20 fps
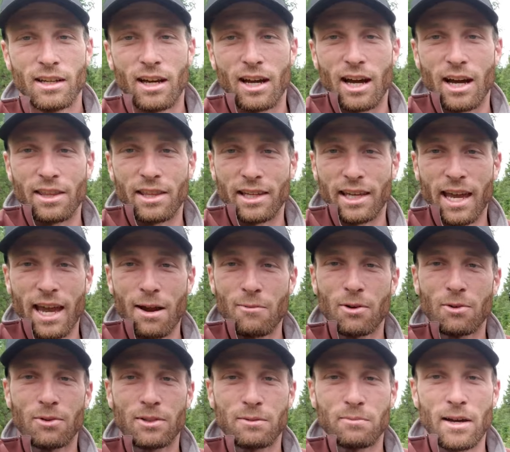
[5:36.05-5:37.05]
uh, the
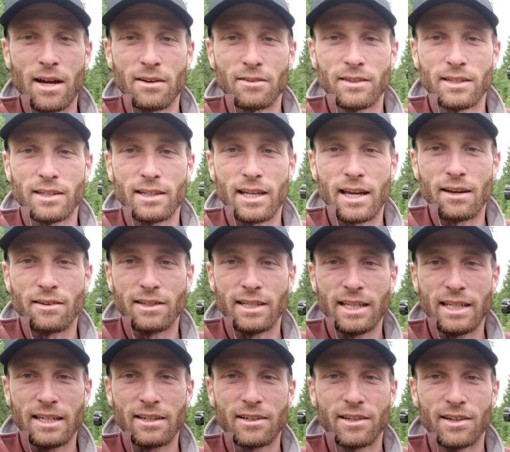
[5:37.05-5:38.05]
camera was mounted down
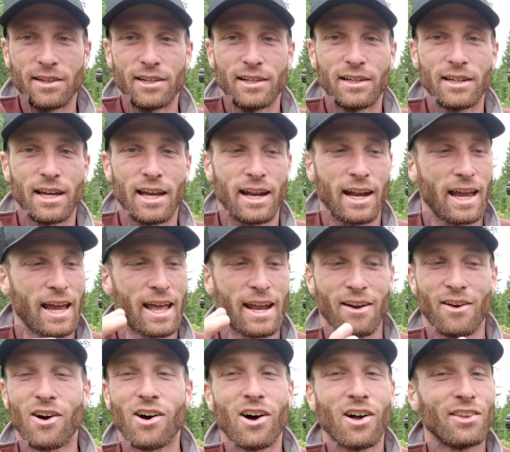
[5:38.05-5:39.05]
here and I had it
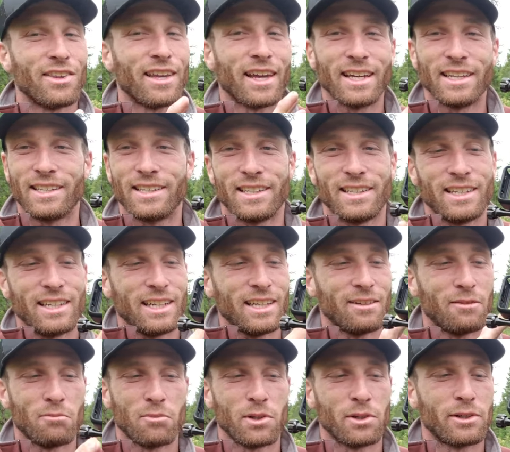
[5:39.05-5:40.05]
all nice and neat
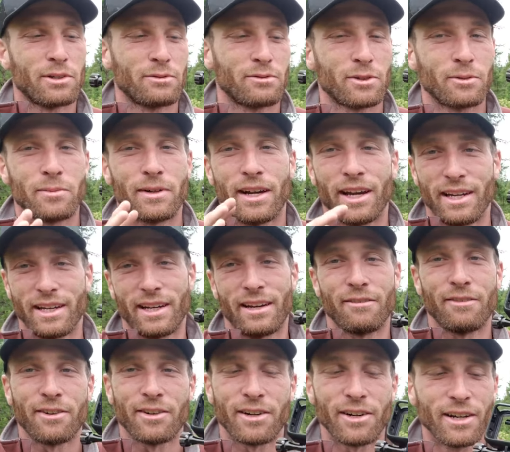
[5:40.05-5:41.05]
and beautiful, but I
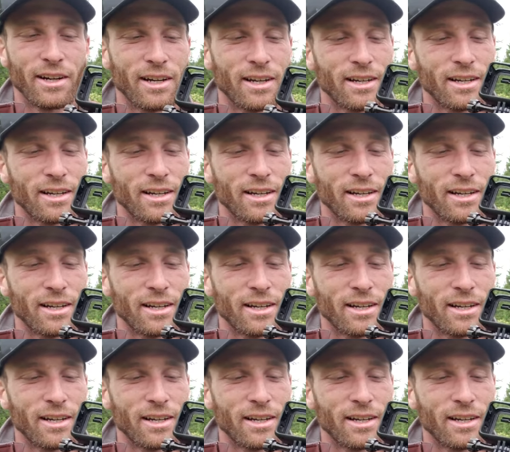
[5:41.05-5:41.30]
never,